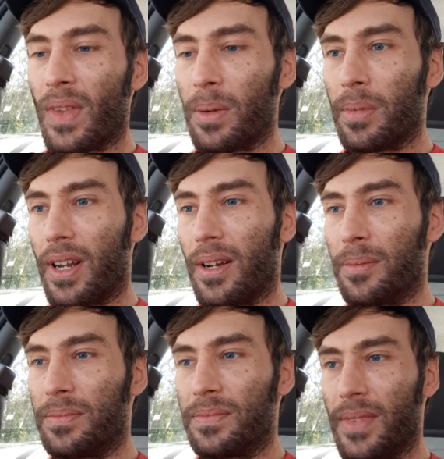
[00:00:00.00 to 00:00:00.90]
But
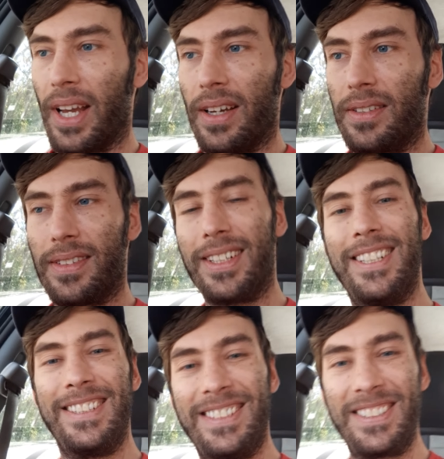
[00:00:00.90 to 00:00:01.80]
yeah.
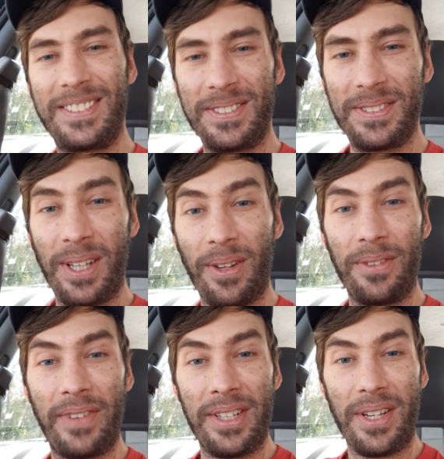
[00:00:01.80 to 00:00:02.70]
Another
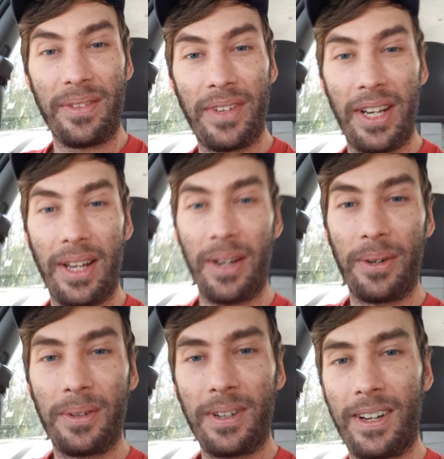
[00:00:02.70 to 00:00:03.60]
venting video.